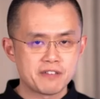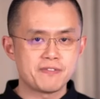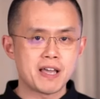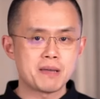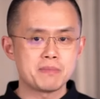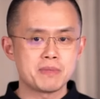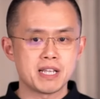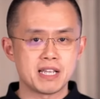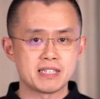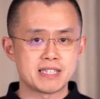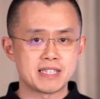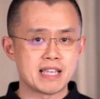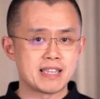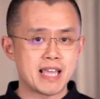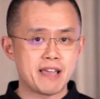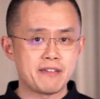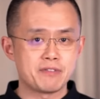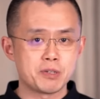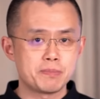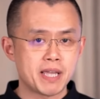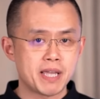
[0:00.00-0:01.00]
their families and
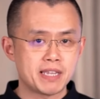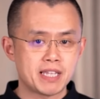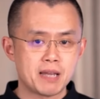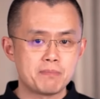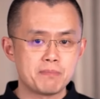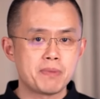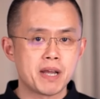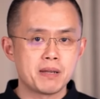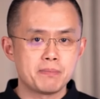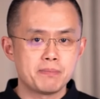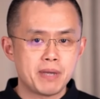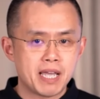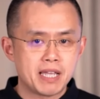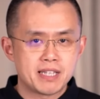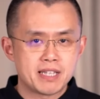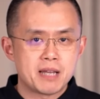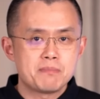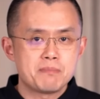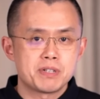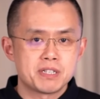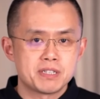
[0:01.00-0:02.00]
they have to pay
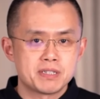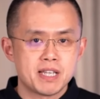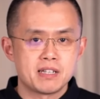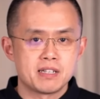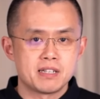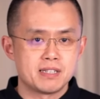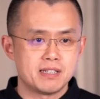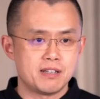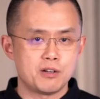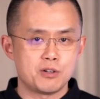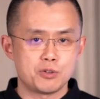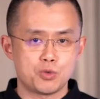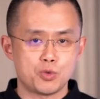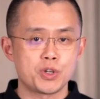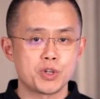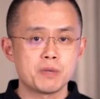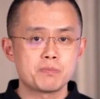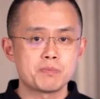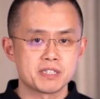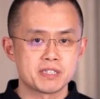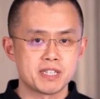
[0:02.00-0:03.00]
10% or
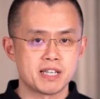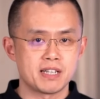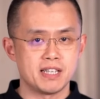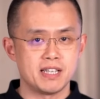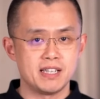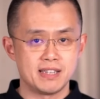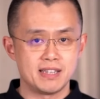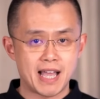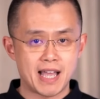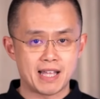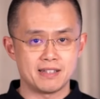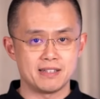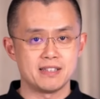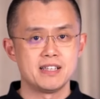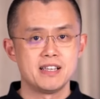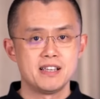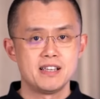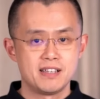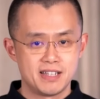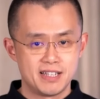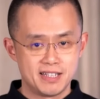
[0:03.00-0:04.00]
20% in that
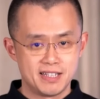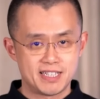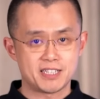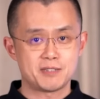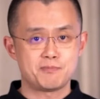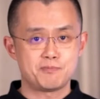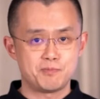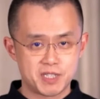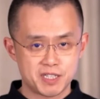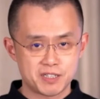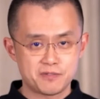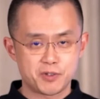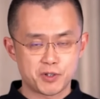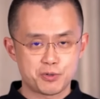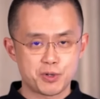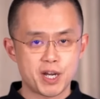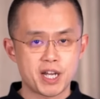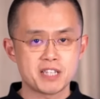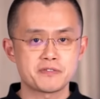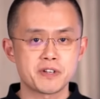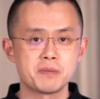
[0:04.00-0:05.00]
just just
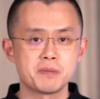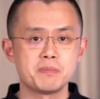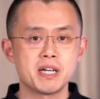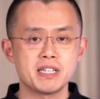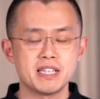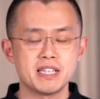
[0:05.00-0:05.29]
for transferring